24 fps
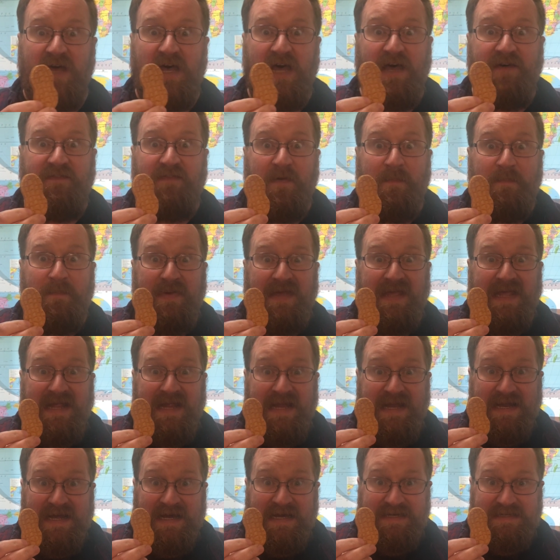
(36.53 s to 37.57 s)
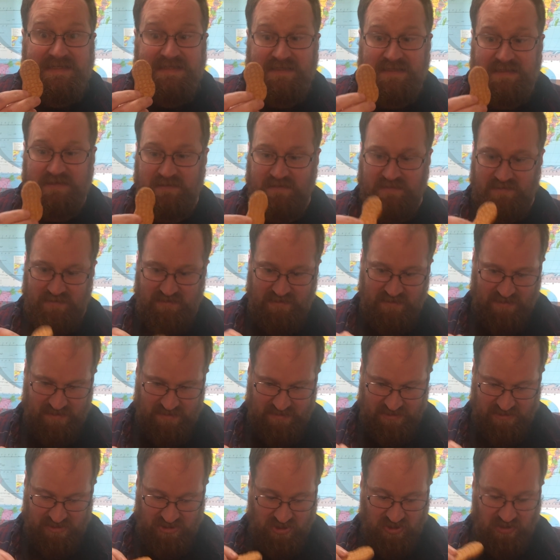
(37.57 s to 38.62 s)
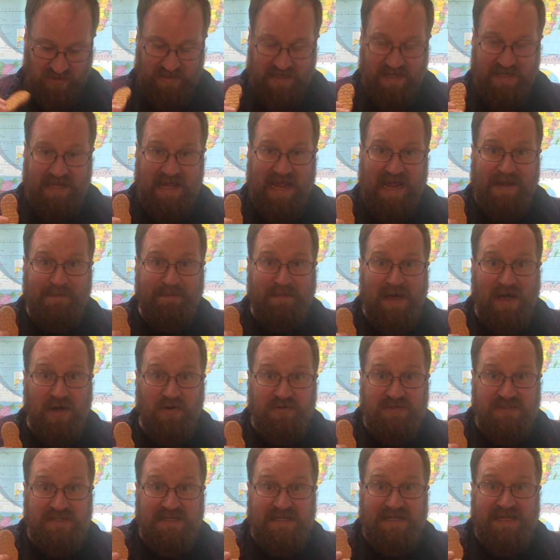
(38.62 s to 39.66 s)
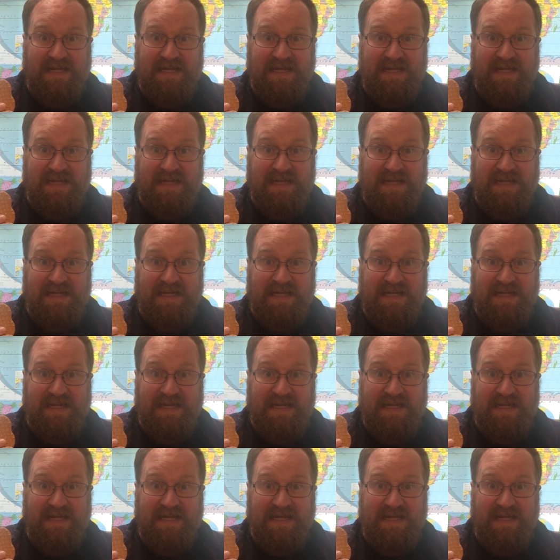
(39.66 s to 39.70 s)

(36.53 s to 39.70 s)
of a peanut. This cookie came out